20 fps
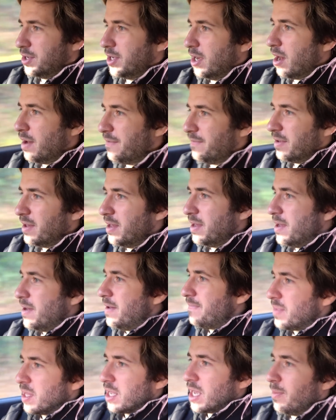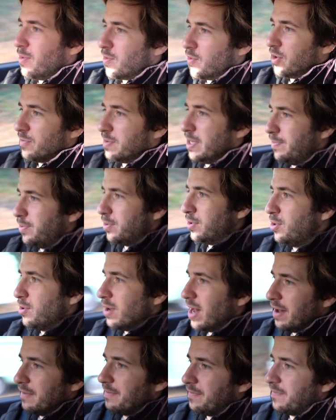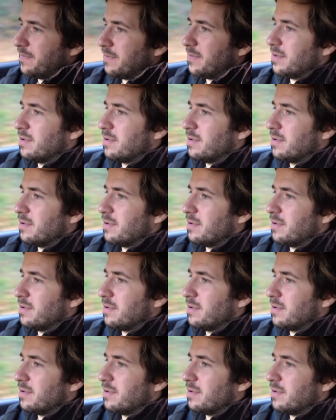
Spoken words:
You know, I've come across people who have,